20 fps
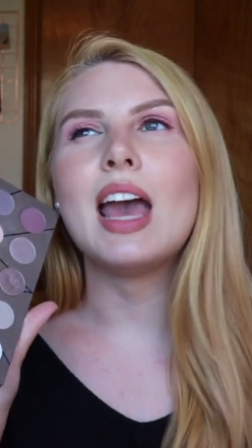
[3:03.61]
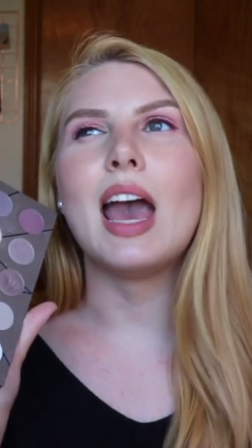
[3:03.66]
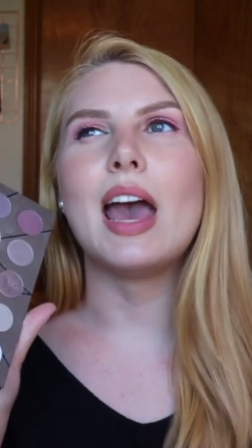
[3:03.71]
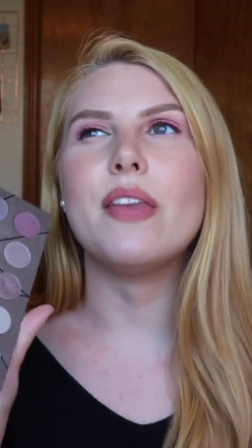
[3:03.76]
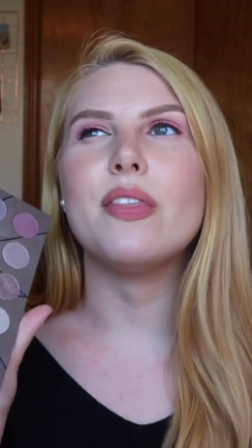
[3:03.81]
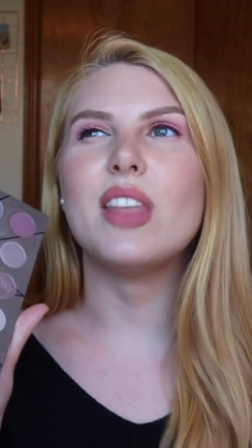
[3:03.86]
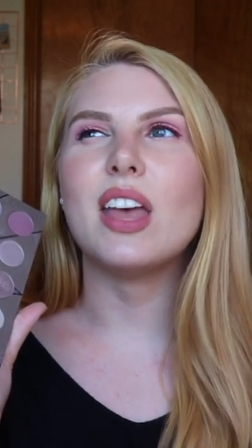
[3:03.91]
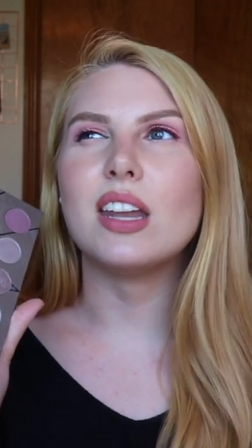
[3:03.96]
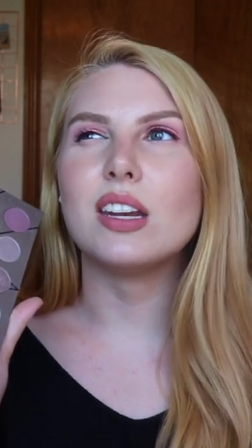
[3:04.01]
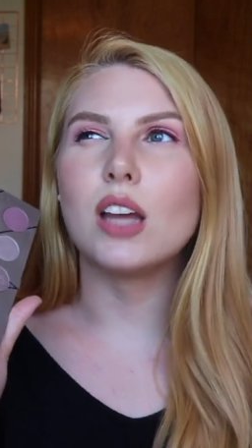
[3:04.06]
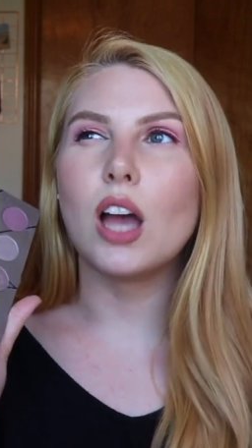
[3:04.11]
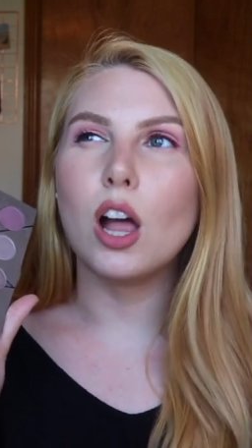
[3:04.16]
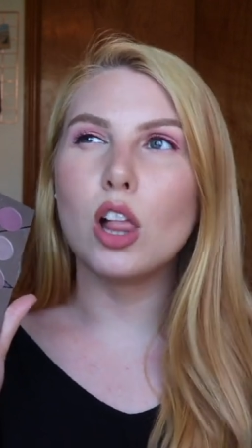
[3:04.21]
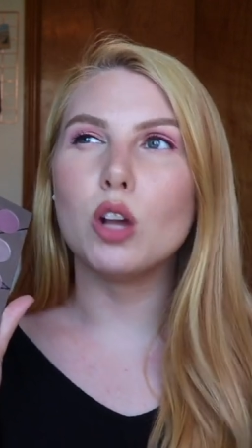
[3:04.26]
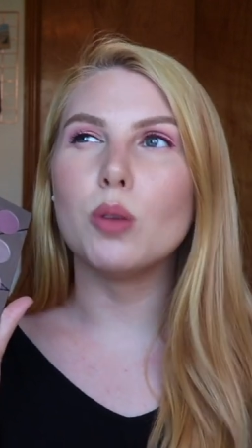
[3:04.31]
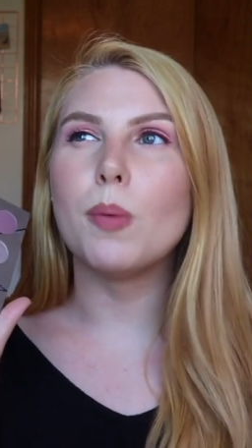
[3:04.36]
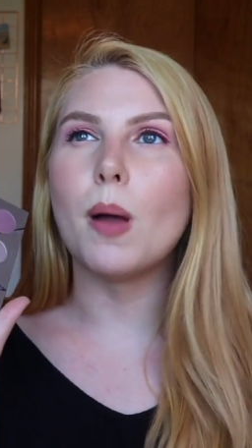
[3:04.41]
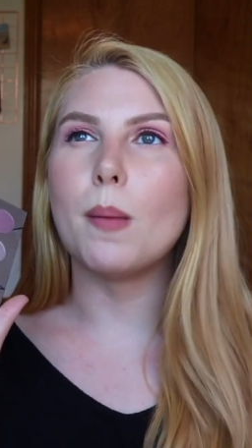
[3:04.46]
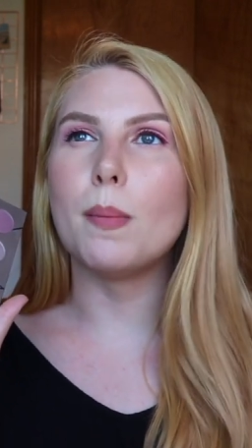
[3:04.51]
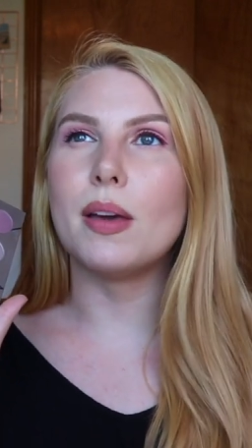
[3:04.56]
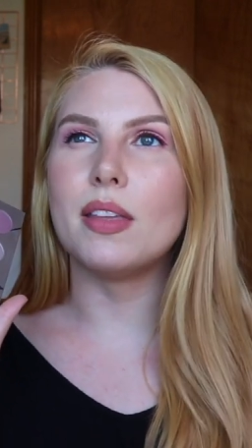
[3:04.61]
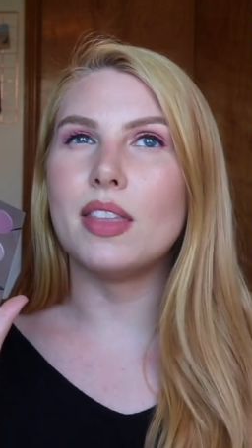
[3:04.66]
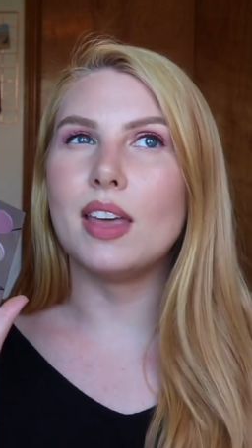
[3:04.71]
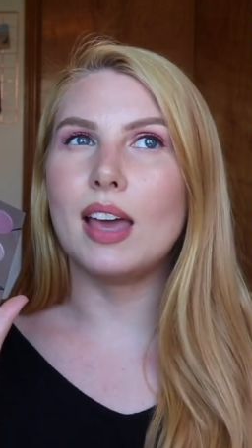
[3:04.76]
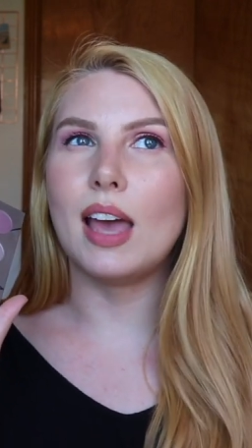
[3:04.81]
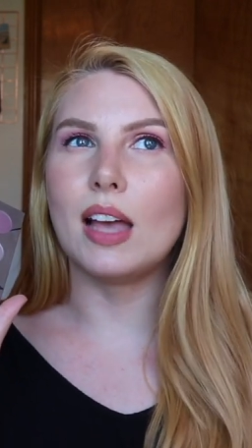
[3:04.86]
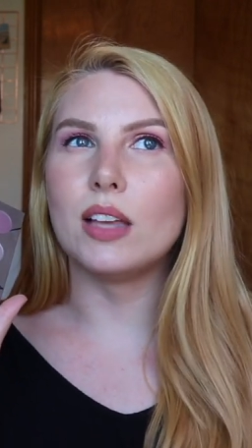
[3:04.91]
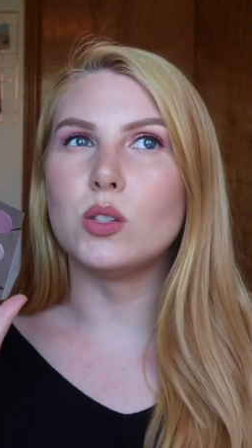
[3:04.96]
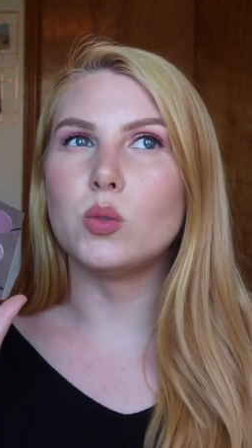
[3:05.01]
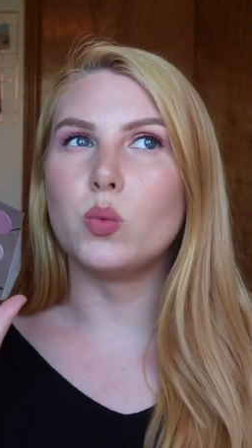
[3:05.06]
And then Colourpop, I
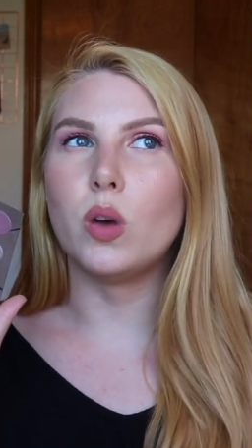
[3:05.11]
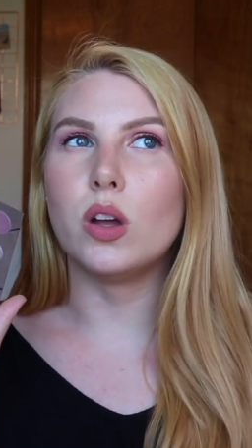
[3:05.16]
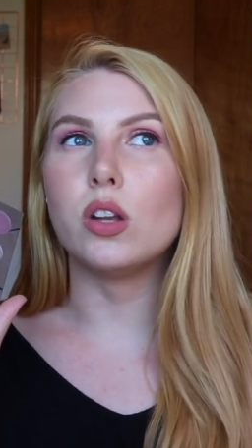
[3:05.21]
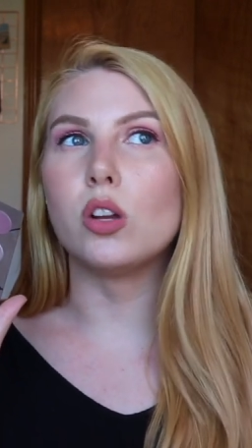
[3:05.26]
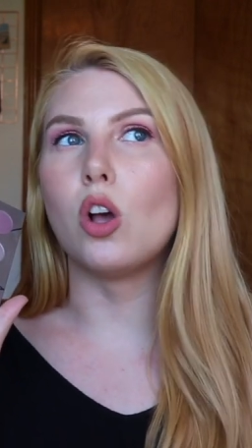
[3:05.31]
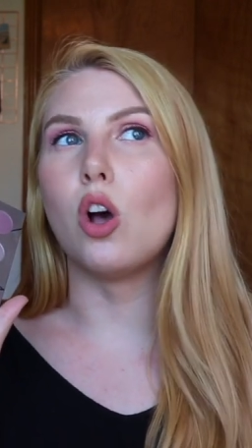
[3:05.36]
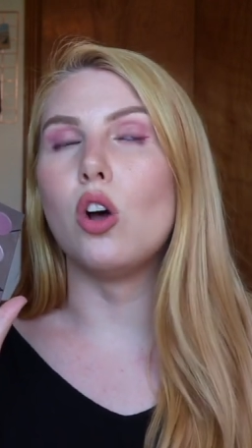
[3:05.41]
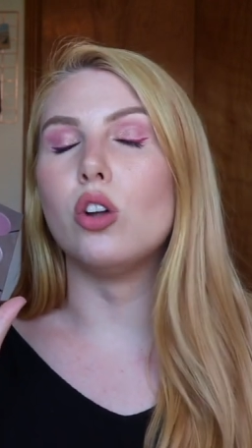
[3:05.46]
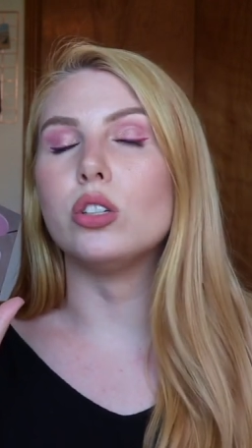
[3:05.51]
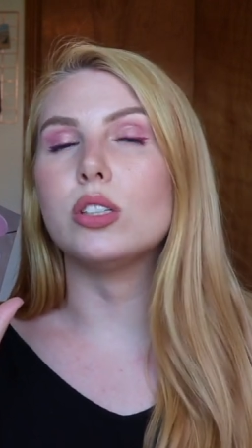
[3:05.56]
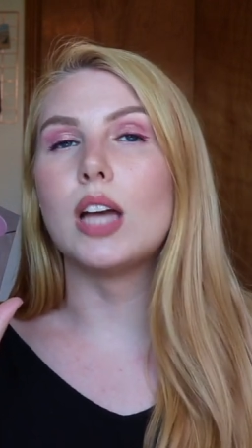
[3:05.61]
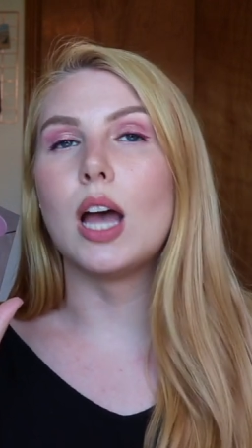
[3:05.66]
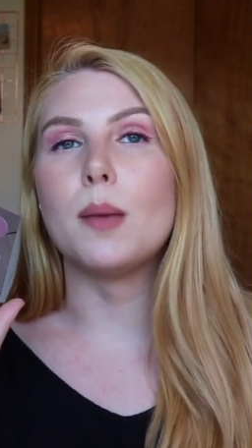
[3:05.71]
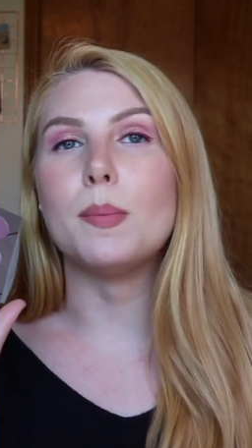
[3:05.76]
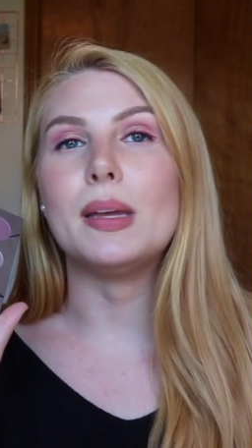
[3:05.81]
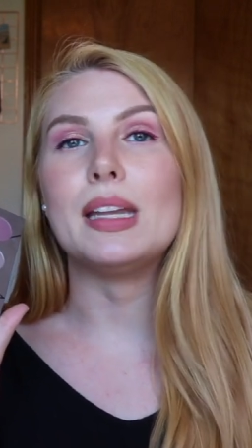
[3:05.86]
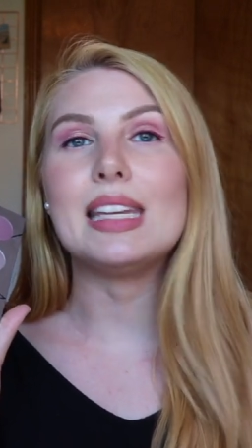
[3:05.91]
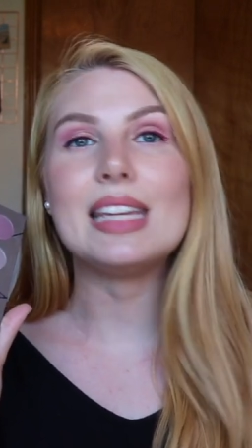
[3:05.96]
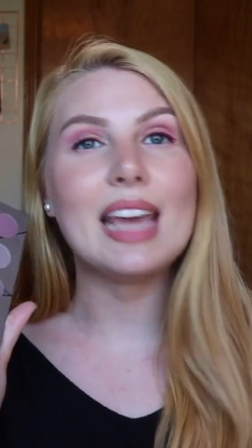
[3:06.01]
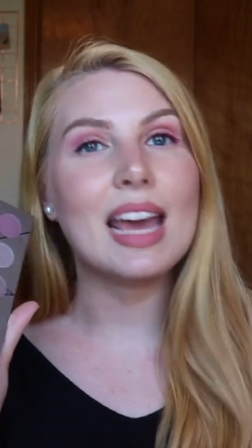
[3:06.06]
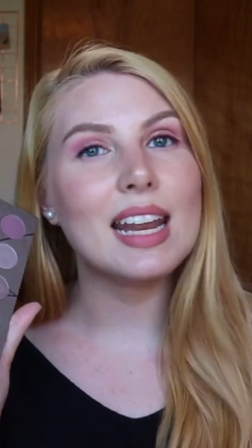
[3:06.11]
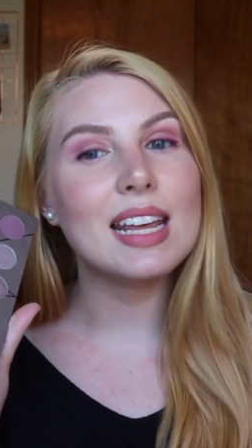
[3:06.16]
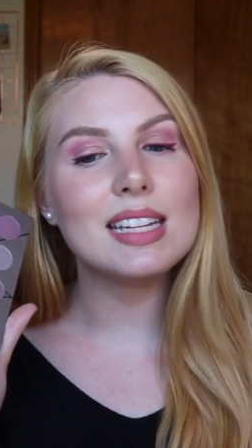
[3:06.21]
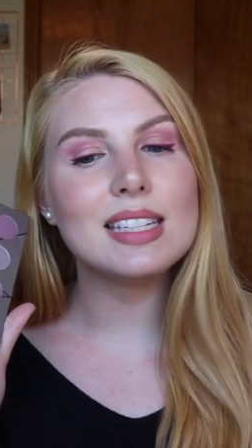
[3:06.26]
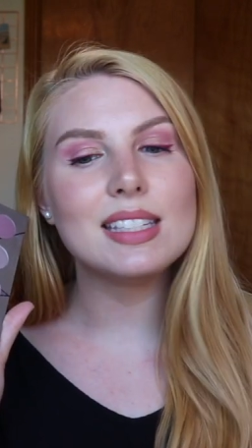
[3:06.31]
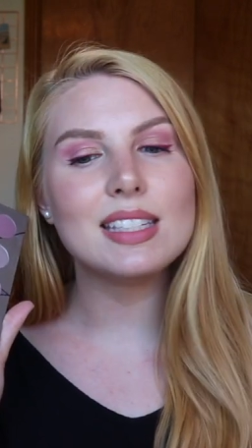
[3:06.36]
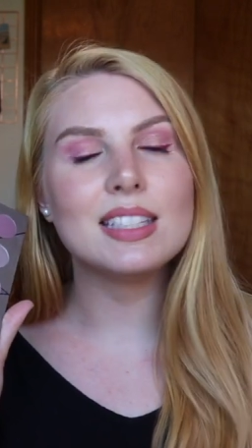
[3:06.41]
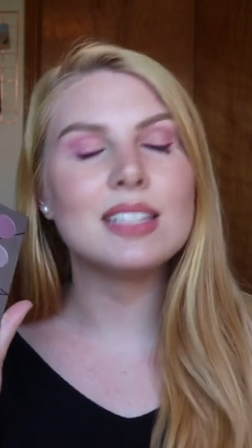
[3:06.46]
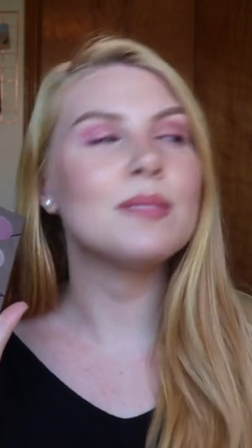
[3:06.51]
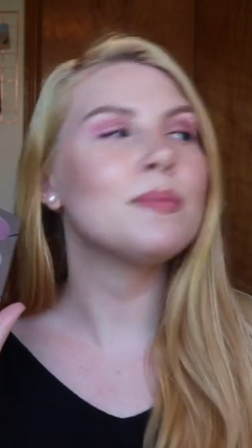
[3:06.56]
think, has one called Come and Get
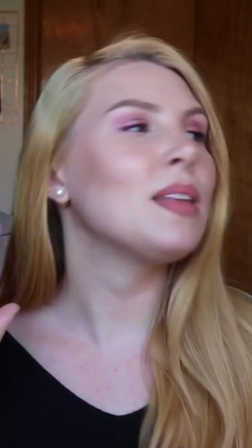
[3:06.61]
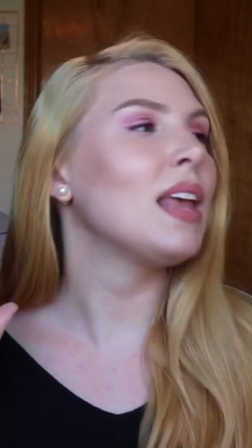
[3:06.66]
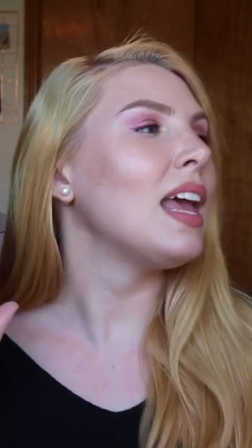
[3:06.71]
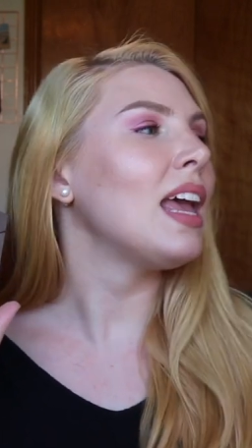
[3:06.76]
It.